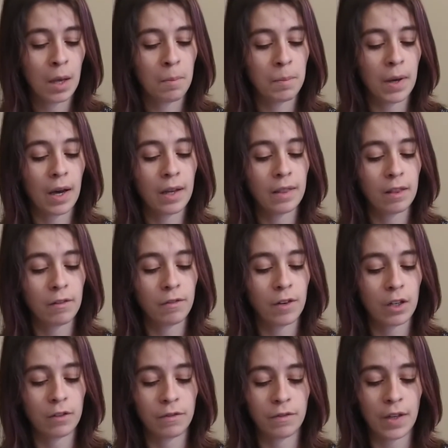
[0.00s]
Behind the
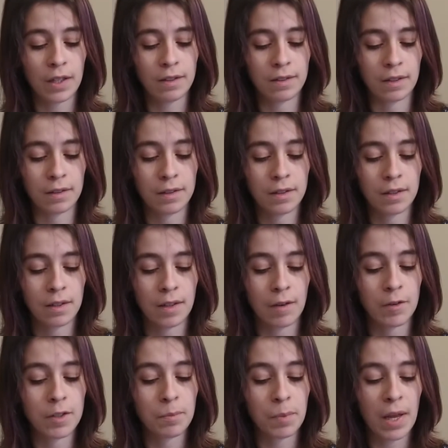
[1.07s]
flood of faces, there
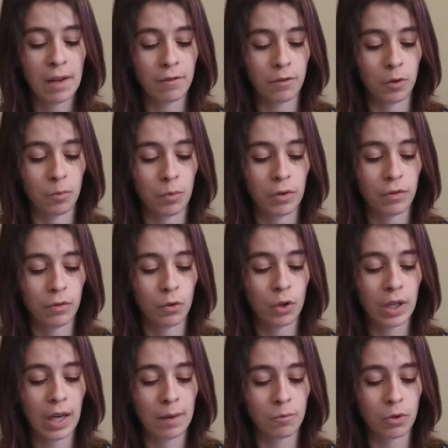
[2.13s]
is a platform with 4
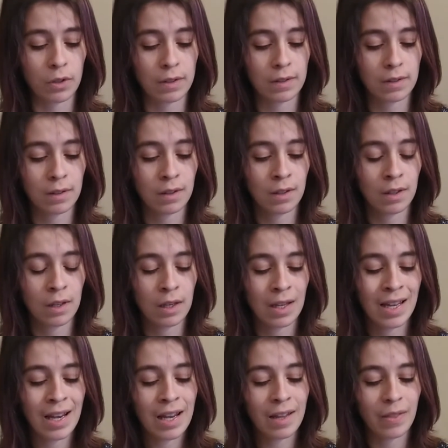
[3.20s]
cameras.
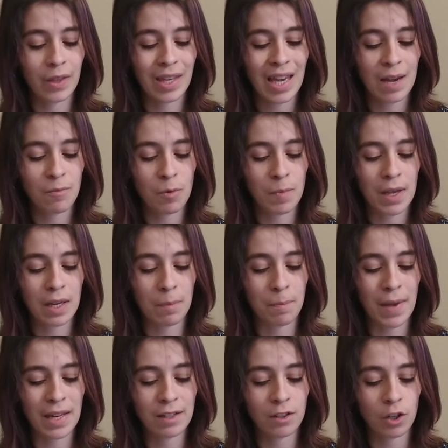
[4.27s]
The cameramen are
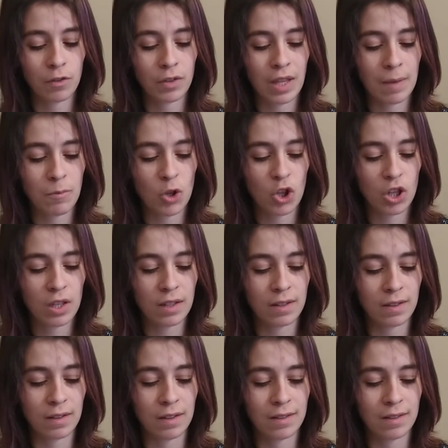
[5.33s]
bent over their machines in the